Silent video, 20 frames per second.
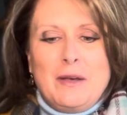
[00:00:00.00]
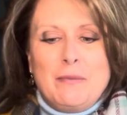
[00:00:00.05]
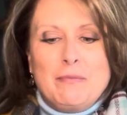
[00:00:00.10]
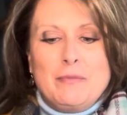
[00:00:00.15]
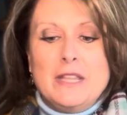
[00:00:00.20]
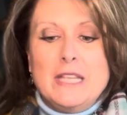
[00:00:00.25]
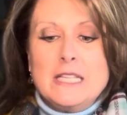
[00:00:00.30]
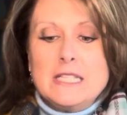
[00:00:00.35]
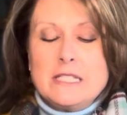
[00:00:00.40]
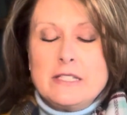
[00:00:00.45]

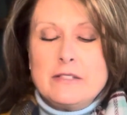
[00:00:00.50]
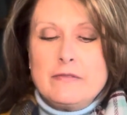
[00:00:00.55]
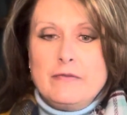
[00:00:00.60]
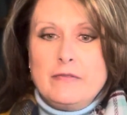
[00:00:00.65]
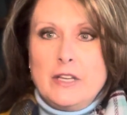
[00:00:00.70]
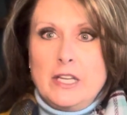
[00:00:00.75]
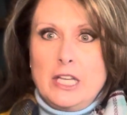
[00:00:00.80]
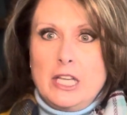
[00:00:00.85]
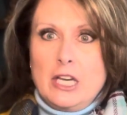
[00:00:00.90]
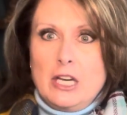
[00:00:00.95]
This
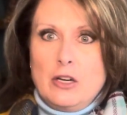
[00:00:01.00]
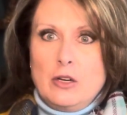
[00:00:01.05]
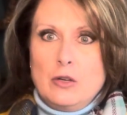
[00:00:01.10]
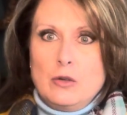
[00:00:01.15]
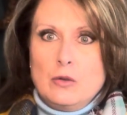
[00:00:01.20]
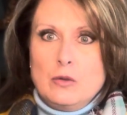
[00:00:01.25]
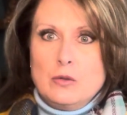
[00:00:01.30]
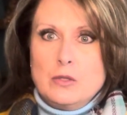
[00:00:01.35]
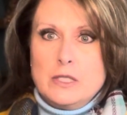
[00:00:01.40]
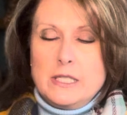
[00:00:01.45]

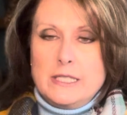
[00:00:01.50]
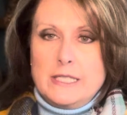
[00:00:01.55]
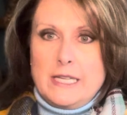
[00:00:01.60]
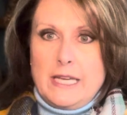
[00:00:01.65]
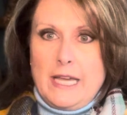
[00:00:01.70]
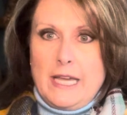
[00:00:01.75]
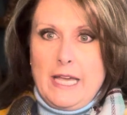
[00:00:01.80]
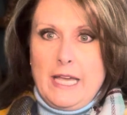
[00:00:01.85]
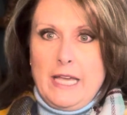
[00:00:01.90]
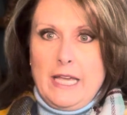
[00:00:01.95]
video
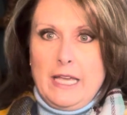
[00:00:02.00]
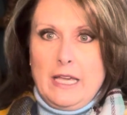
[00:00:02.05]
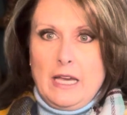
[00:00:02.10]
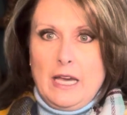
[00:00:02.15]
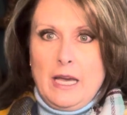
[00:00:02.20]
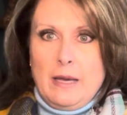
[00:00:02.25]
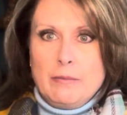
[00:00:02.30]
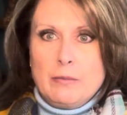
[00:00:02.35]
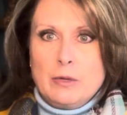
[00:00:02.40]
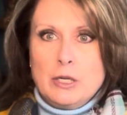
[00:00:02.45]
today,
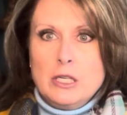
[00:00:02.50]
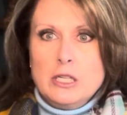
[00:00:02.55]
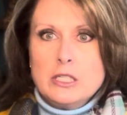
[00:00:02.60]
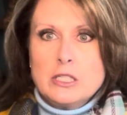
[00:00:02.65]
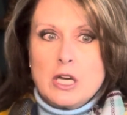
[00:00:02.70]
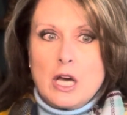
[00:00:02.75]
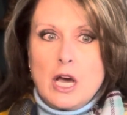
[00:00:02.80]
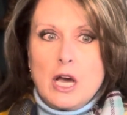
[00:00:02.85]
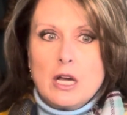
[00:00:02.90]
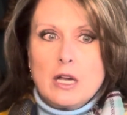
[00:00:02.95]
I'm going to
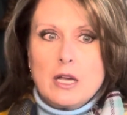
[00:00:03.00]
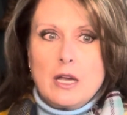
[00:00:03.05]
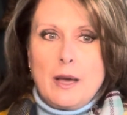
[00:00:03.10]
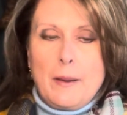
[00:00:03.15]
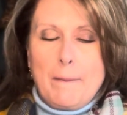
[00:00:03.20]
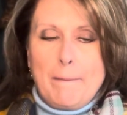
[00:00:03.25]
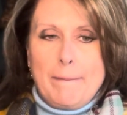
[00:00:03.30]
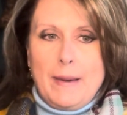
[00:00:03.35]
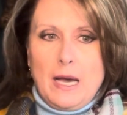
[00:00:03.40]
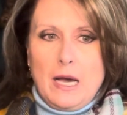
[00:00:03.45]
talk
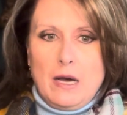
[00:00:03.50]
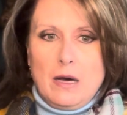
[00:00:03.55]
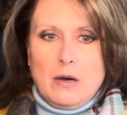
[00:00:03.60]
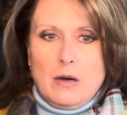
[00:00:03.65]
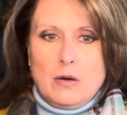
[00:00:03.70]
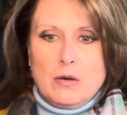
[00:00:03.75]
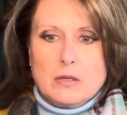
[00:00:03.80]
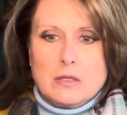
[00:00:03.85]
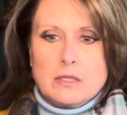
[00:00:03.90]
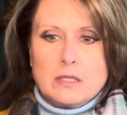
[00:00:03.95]

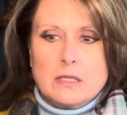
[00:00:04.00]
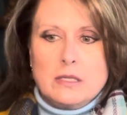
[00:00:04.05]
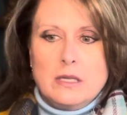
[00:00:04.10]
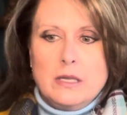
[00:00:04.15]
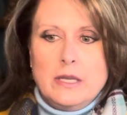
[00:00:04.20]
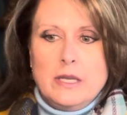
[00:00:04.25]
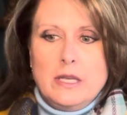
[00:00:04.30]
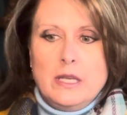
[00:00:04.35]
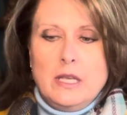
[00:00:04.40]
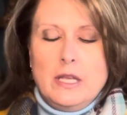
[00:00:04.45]
about
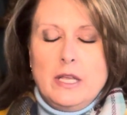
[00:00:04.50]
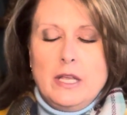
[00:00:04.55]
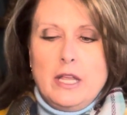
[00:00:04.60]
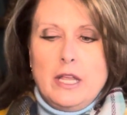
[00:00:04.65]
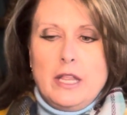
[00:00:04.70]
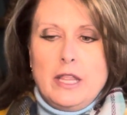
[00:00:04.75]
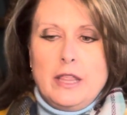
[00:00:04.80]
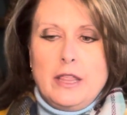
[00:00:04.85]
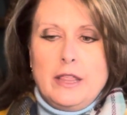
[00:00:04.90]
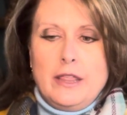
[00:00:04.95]

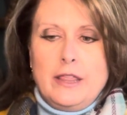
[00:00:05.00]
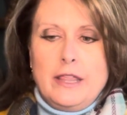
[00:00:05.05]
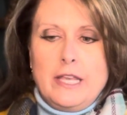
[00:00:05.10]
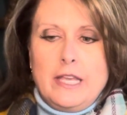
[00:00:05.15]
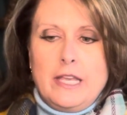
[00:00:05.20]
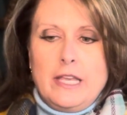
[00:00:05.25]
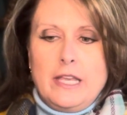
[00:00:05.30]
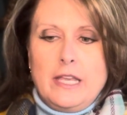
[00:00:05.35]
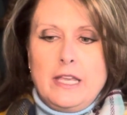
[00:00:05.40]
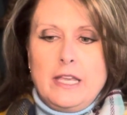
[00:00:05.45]

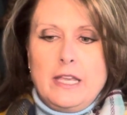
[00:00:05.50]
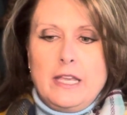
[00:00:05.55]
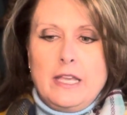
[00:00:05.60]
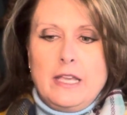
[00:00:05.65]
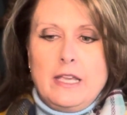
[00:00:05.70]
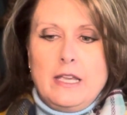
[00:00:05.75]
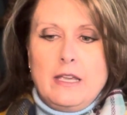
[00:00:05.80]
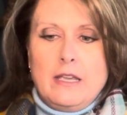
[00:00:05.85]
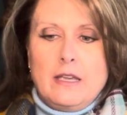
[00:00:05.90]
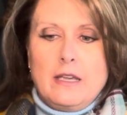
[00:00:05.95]

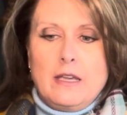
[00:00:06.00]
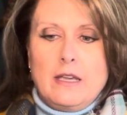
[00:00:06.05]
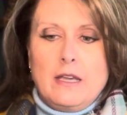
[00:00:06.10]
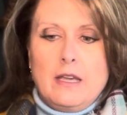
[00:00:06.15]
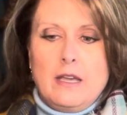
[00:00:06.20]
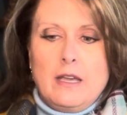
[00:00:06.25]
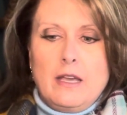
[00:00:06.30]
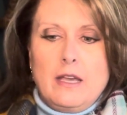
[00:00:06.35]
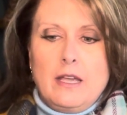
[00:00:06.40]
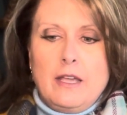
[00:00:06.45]
the
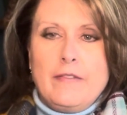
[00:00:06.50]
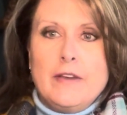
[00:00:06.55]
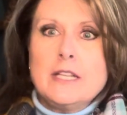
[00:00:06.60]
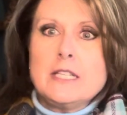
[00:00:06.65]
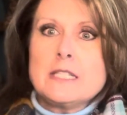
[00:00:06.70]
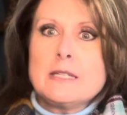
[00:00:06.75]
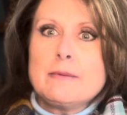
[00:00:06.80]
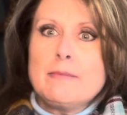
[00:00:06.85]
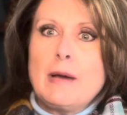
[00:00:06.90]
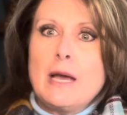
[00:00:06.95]

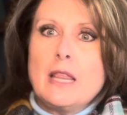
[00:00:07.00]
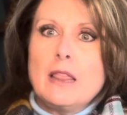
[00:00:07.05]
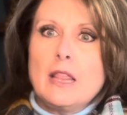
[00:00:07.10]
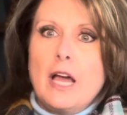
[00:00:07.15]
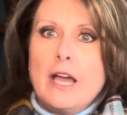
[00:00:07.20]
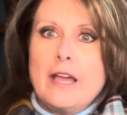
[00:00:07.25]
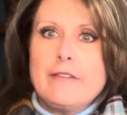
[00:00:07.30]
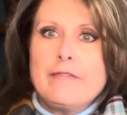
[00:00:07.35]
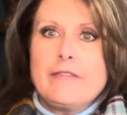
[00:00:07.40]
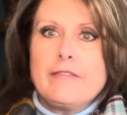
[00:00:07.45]
events in my
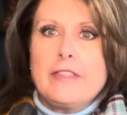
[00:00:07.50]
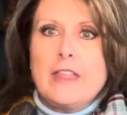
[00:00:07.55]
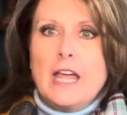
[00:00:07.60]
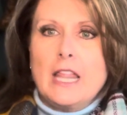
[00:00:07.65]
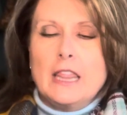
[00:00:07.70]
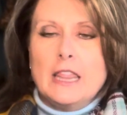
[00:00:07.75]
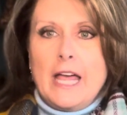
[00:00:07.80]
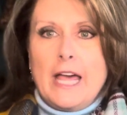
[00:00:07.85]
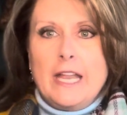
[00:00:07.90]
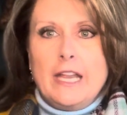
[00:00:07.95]
life that
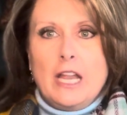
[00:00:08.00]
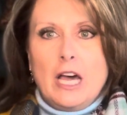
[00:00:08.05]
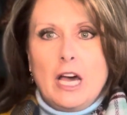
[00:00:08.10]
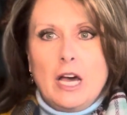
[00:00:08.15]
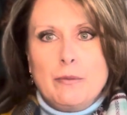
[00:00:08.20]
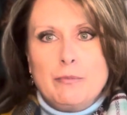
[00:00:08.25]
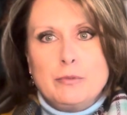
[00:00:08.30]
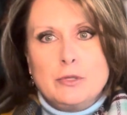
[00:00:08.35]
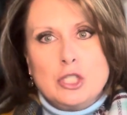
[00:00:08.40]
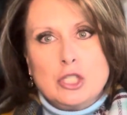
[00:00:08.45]
led
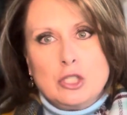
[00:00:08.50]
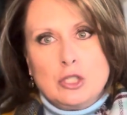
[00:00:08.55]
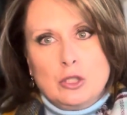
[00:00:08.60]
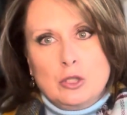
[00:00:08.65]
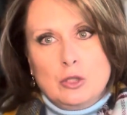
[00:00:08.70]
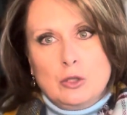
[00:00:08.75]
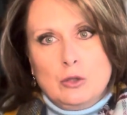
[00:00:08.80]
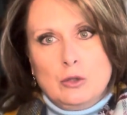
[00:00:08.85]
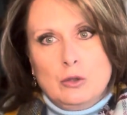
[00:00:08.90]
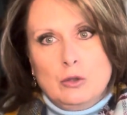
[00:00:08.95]
up
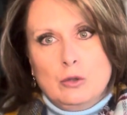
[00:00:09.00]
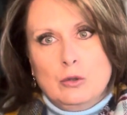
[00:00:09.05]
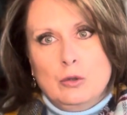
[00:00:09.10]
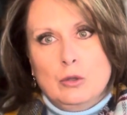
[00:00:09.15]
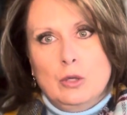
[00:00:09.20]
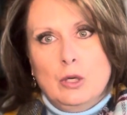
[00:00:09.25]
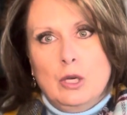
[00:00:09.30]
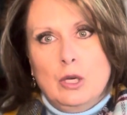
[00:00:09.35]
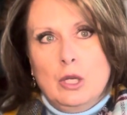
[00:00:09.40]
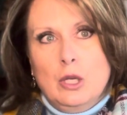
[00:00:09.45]

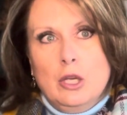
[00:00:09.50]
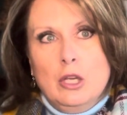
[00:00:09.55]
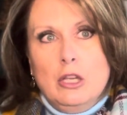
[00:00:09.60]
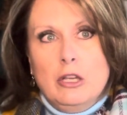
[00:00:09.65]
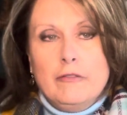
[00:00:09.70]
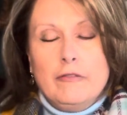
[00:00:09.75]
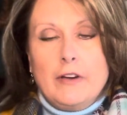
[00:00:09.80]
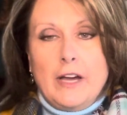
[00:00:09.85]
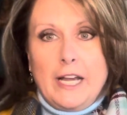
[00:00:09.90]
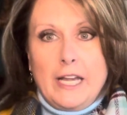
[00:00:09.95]
to
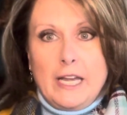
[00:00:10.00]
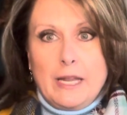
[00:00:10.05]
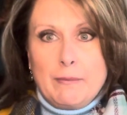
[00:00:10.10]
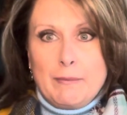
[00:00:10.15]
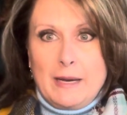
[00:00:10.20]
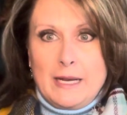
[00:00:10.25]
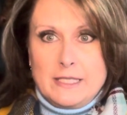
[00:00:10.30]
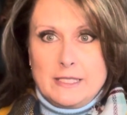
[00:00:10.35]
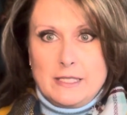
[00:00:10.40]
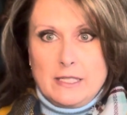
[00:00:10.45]
finding
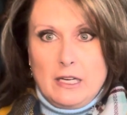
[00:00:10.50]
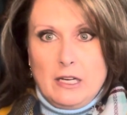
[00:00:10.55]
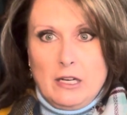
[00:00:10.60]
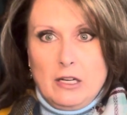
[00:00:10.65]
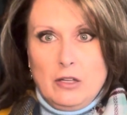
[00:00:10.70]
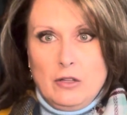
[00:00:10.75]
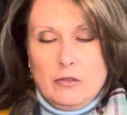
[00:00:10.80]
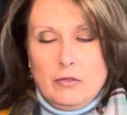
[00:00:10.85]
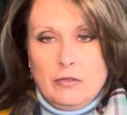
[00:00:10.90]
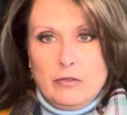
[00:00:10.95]

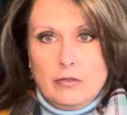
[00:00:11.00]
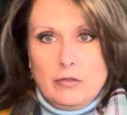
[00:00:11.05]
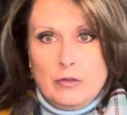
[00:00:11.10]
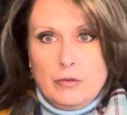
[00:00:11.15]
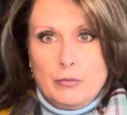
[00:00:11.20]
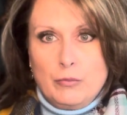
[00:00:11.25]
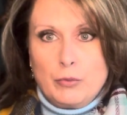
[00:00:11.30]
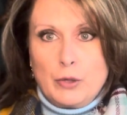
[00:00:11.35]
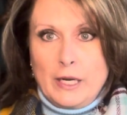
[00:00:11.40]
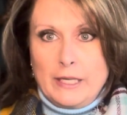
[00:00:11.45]
myself
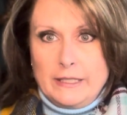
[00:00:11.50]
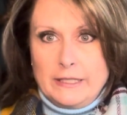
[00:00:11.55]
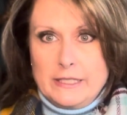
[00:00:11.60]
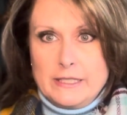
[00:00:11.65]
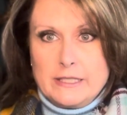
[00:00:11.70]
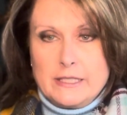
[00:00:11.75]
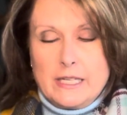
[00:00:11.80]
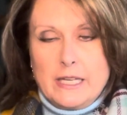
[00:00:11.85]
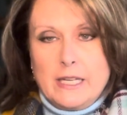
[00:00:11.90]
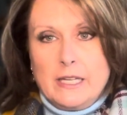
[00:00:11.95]

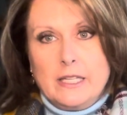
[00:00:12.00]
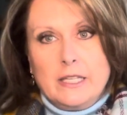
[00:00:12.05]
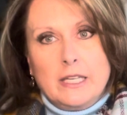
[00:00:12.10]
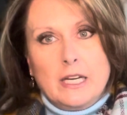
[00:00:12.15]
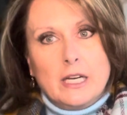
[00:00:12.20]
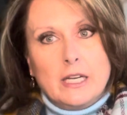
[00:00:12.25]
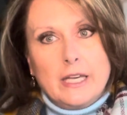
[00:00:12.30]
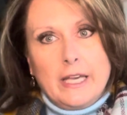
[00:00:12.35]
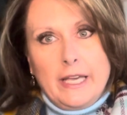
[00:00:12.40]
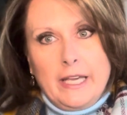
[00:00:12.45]
pregnant at a
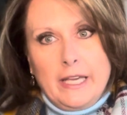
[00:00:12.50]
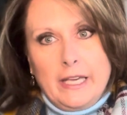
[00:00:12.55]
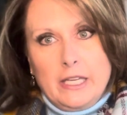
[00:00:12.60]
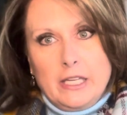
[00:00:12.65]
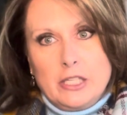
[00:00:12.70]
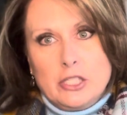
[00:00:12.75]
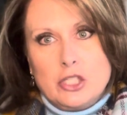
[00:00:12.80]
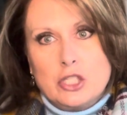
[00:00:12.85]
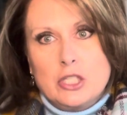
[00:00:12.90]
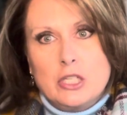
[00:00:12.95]
young
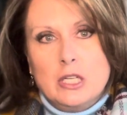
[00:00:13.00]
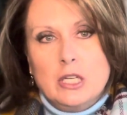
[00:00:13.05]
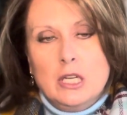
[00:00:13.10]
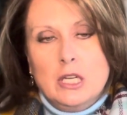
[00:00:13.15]
age.